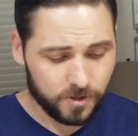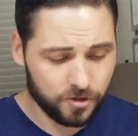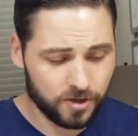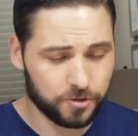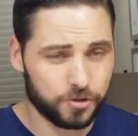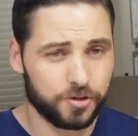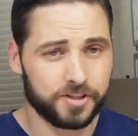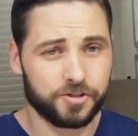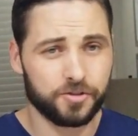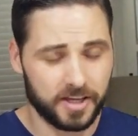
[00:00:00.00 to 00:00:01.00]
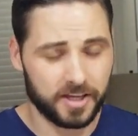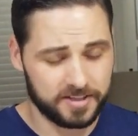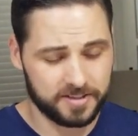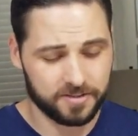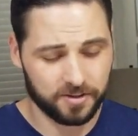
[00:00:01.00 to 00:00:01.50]
You have your traditional
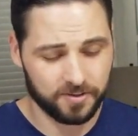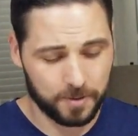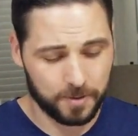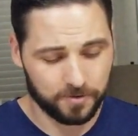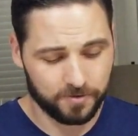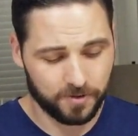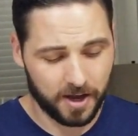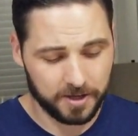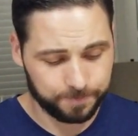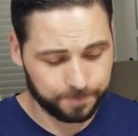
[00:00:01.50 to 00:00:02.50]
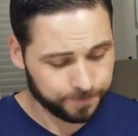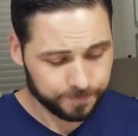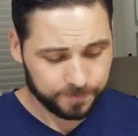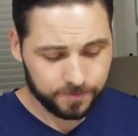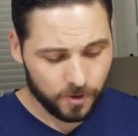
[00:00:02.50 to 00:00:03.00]
laces on the Vaporfly,
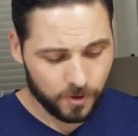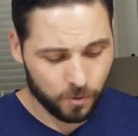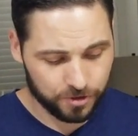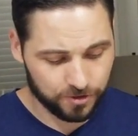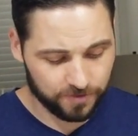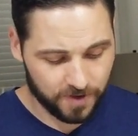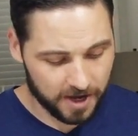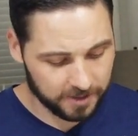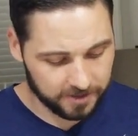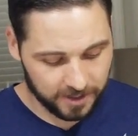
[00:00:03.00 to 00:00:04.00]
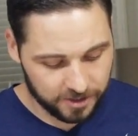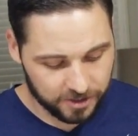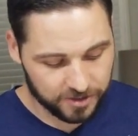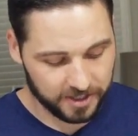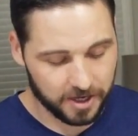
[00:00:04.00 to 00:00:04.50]
which are fine. They
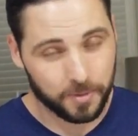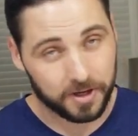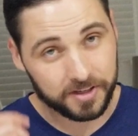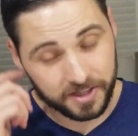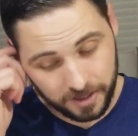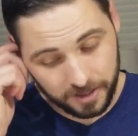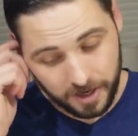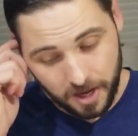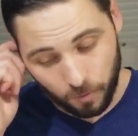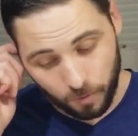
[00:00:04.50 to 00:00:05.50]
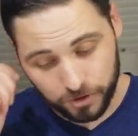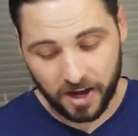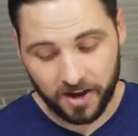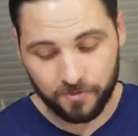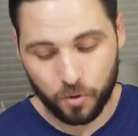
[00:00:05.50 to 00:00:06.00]
just can come undone. Whereas you
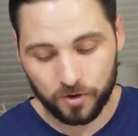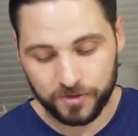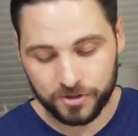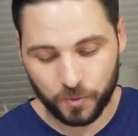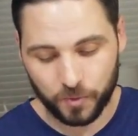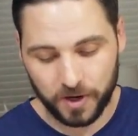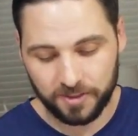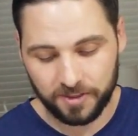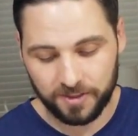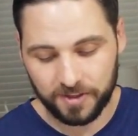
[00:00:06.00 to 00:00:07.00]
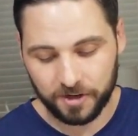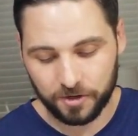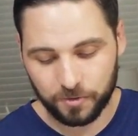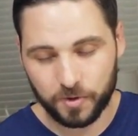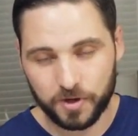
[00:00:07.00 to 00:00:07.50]
have more of a serrated,
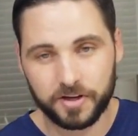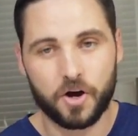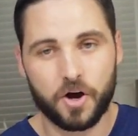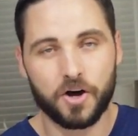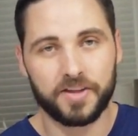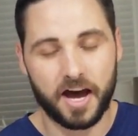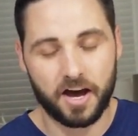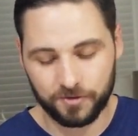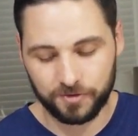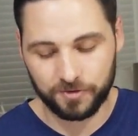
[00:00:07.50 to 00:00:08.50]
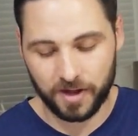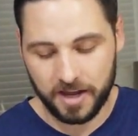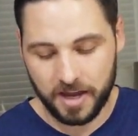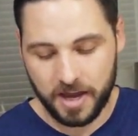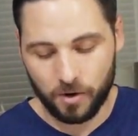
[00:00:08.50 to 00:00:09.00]
thicker one on the
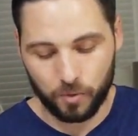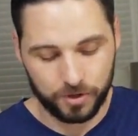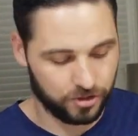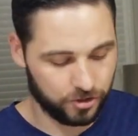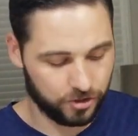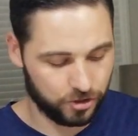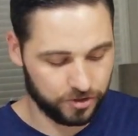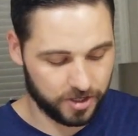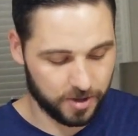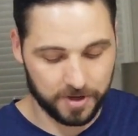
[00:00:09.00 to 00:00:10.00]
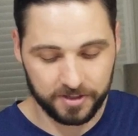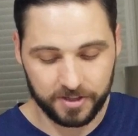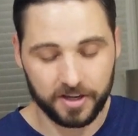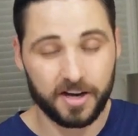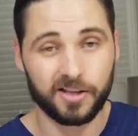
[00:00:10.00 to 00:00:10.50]
Alphafly, which should come
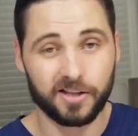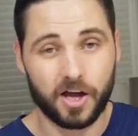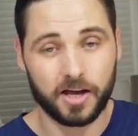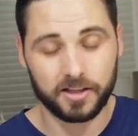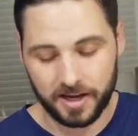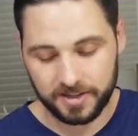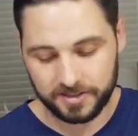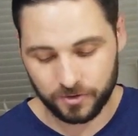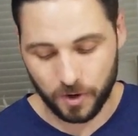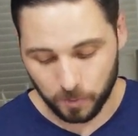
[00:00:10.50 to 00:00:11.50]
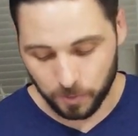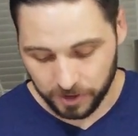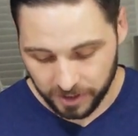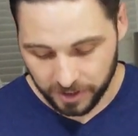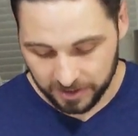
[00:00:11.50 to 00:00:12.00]
undone a lot less. So I
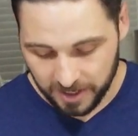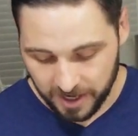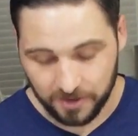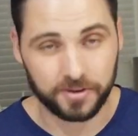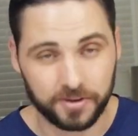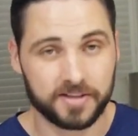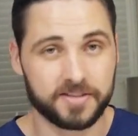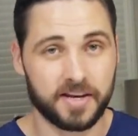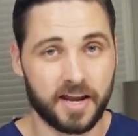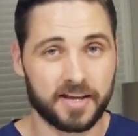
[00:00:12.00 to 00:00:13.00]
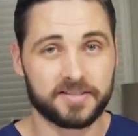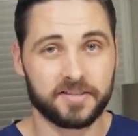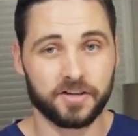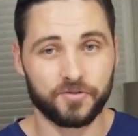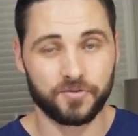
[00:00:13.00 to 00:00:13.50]
really like that. I think that's a nice
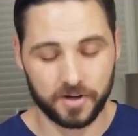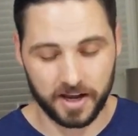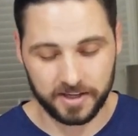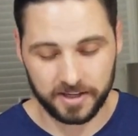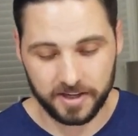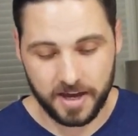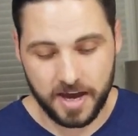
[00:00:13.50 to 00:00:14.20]
touch for Nike.